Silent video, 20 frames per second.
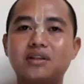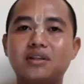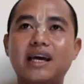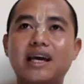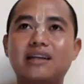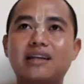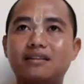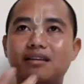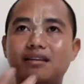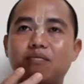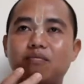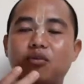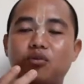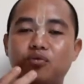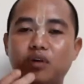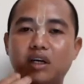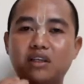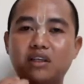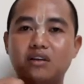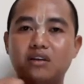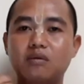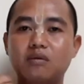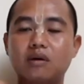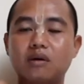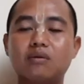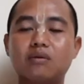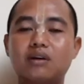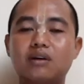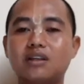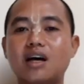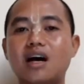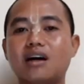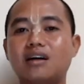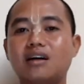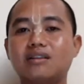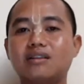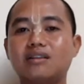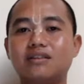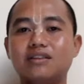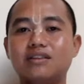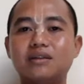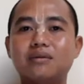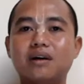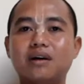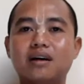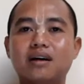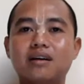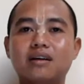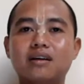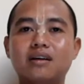that's the perfection of our tongue, jiva.